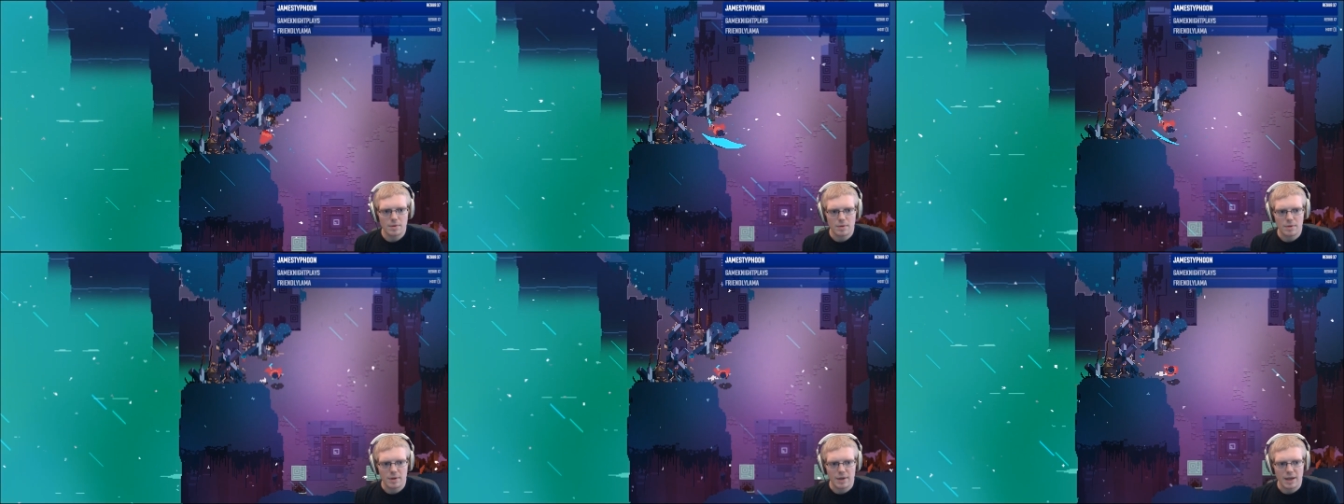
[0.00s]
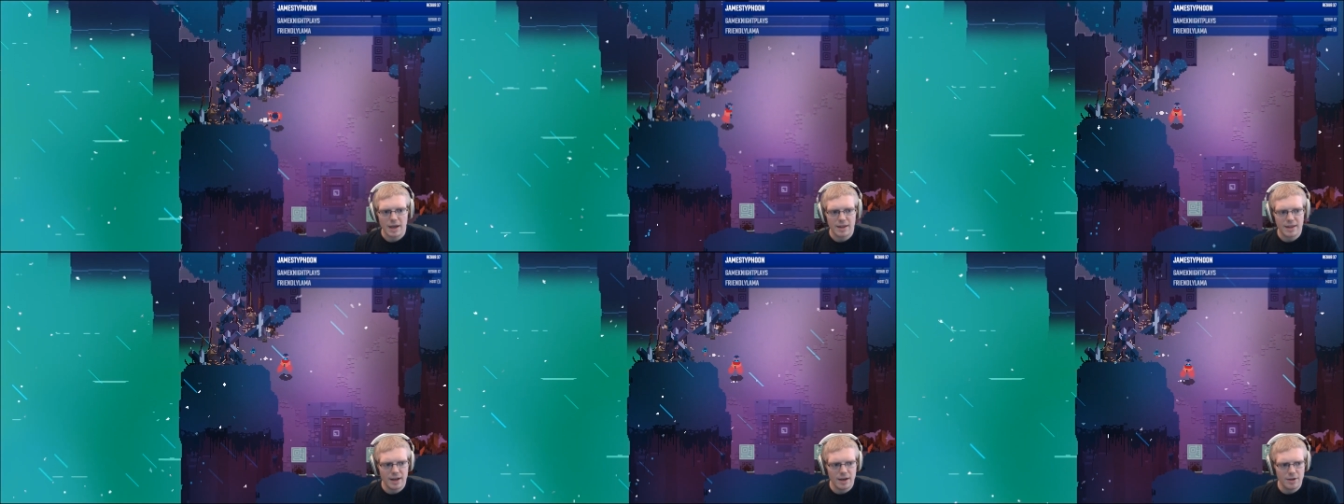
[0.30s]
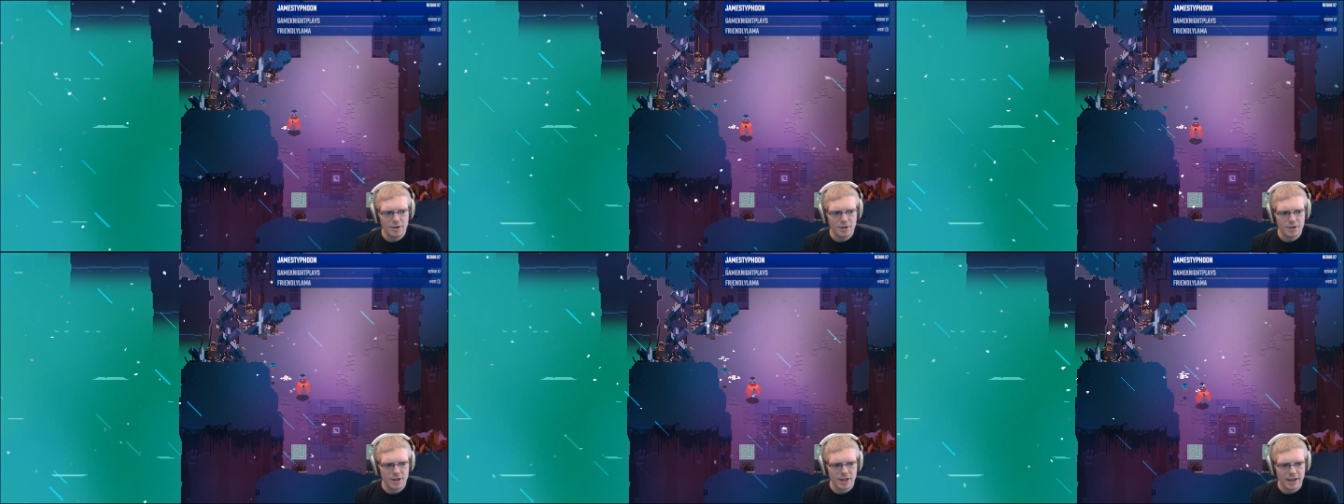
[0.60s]
Yeah, that
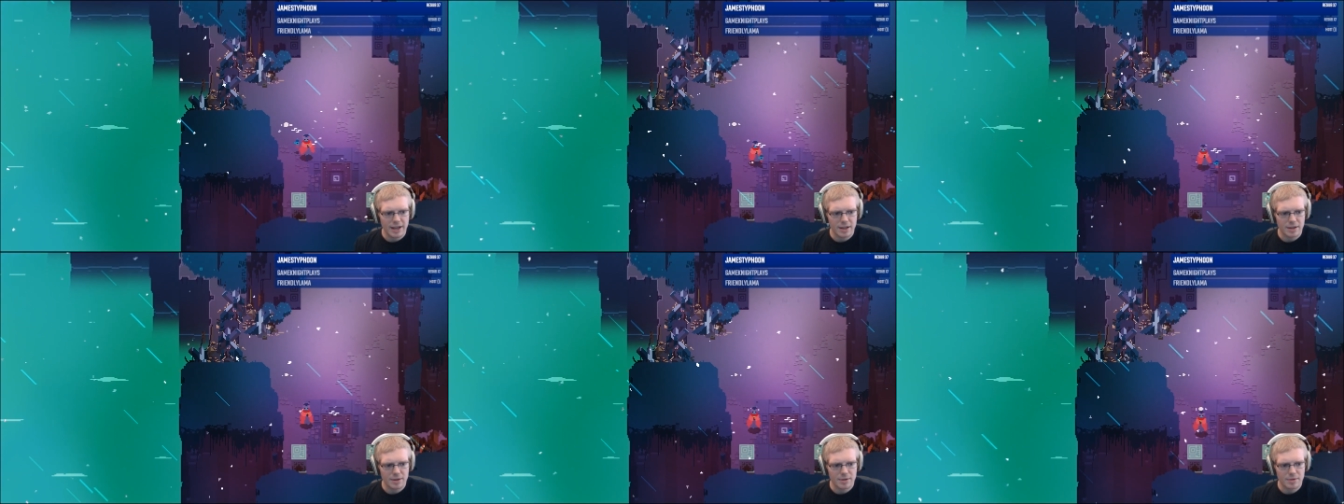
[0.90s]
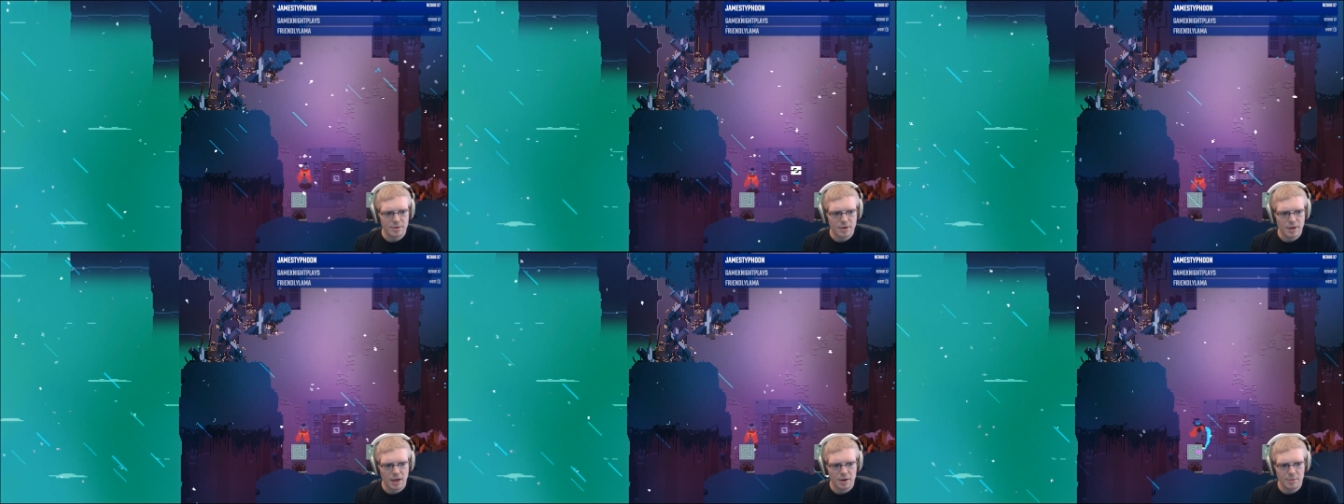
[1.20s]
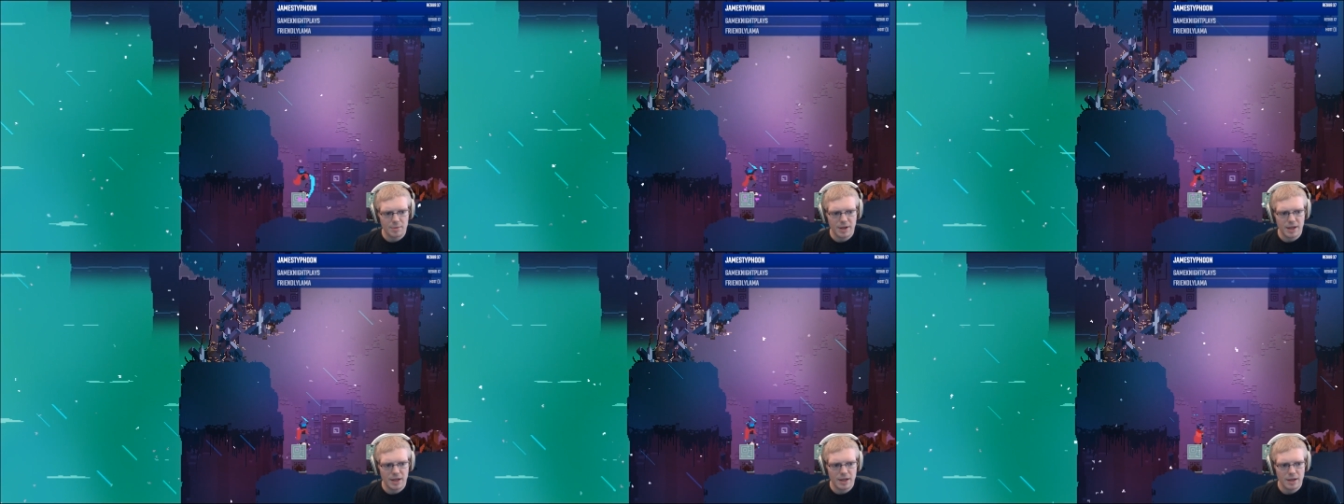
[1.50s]
looks like it.
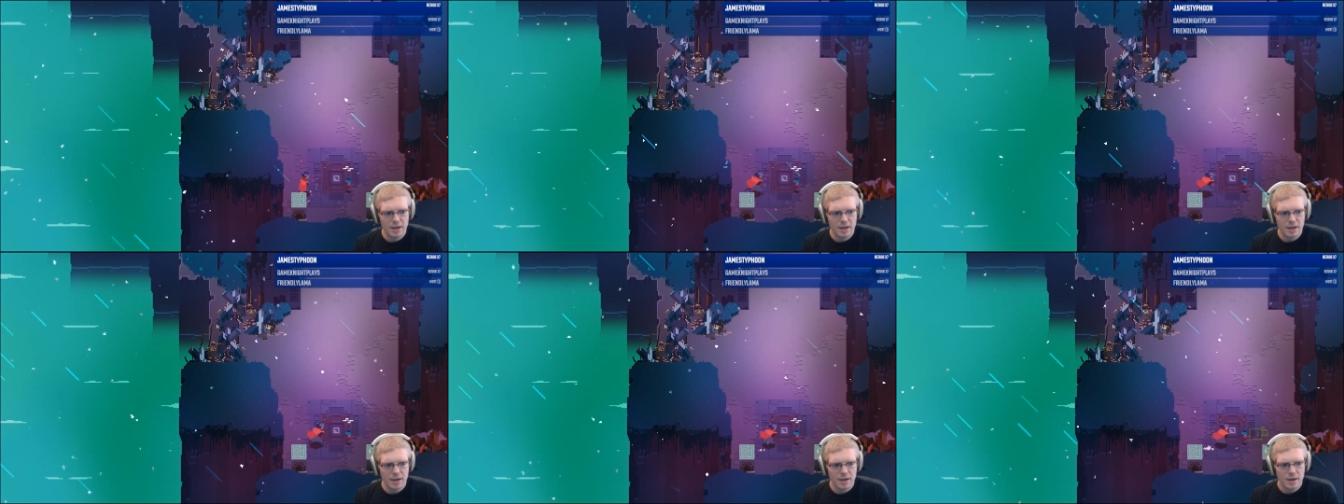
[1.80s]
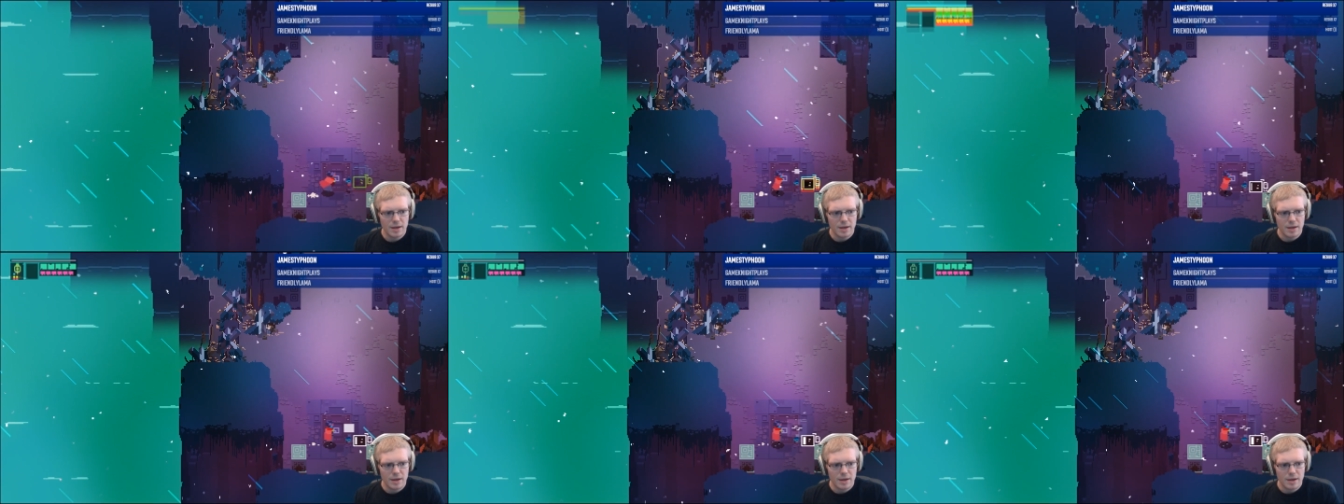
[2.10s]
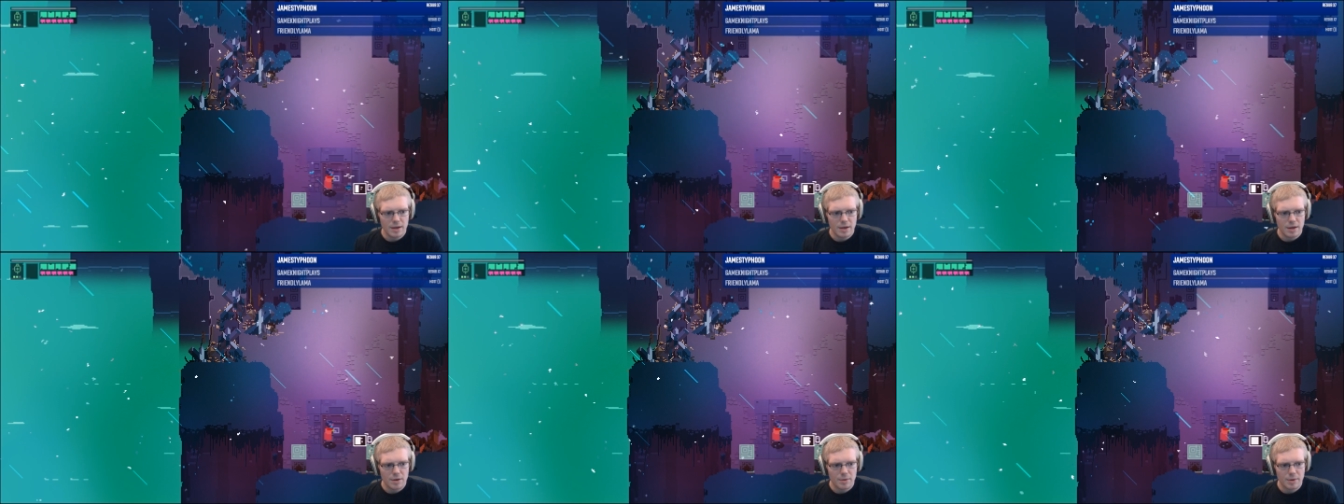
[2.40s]
We
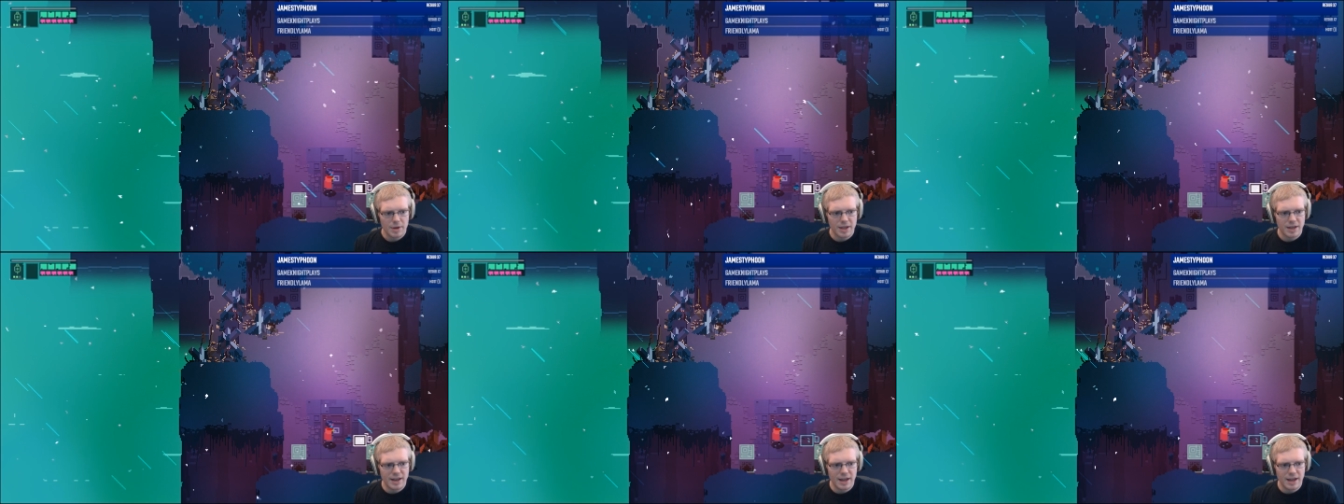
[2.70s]
can